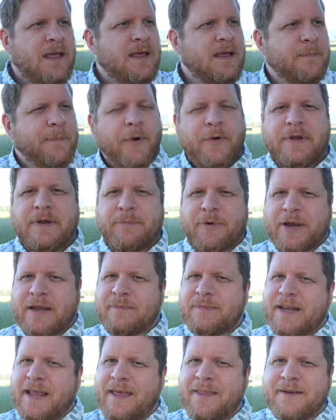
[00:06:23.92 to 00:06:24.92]
But when you bring
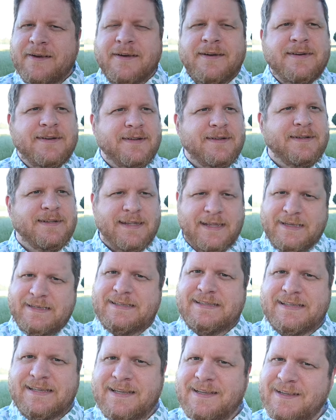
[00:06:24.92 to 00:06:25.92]
them together,
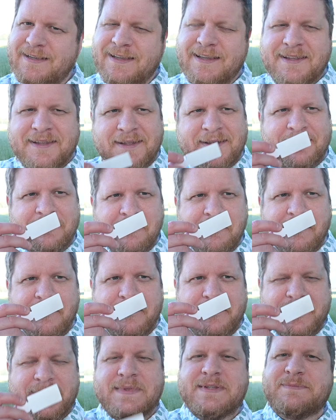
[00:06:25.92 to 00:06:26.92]
it's
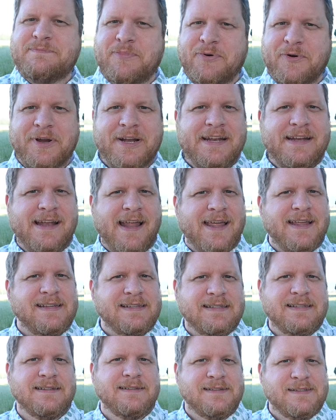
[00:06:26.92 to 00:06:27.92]
pretty
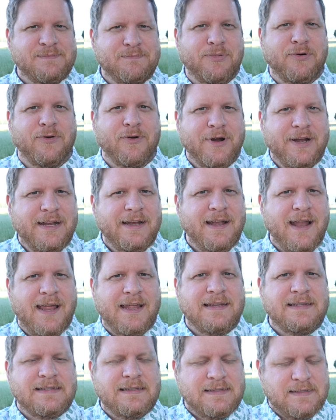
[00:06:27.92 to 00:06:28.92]
nice. It's pretty
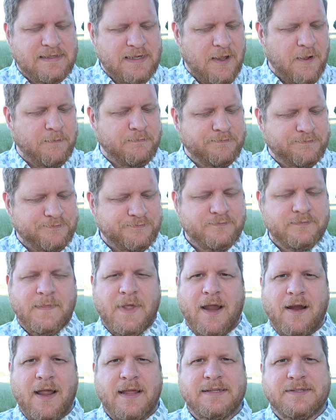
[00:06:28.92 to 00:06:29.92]
nice. So,
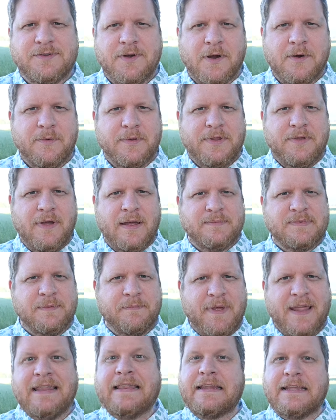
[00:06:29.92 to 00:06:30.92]
all right, Stronger With You
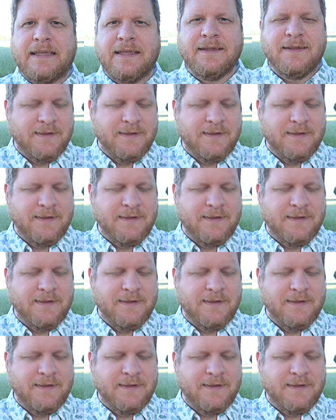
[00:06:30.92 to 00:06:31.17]
Absolutely Bentley.